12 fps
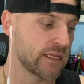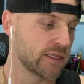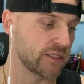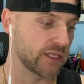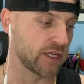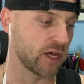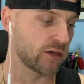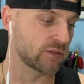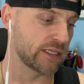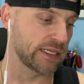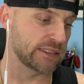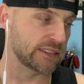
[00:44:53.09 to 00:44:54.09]

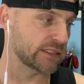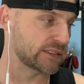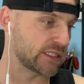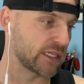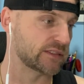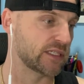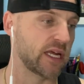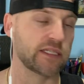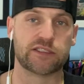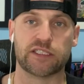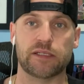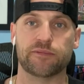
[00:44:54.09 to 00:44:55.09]
it just does not
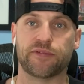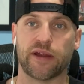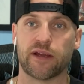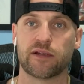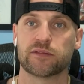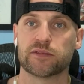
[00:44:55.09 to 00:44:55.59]
seem fair.